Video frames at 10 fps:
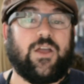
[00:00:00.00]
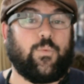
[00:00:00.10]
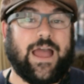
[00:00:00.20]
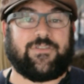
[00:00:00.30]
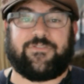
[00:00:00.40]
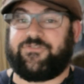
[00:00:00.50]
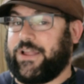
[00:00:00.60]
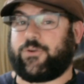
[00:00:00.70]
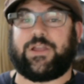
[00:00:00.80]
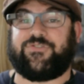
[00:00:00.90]
We have a
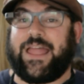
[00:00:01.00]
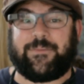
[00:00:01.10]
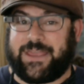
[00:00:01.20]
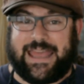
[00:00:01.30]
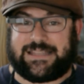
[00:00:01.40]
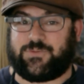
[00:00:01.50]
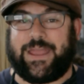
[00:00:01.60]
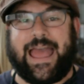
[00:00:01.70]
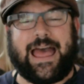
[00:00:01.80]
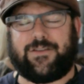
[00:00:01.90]
Flickery Flame Kits. We
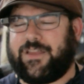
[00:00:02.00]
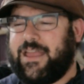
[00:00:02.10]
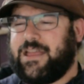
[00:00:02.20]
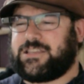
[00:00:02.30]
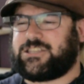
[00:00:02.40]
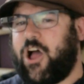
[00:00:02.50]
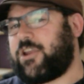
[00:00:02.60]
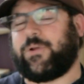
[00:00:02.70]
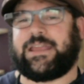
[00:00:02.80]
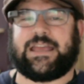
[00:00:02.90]
have
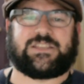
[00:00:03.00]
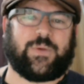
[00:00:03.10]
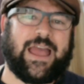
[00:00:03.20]
soldering kits.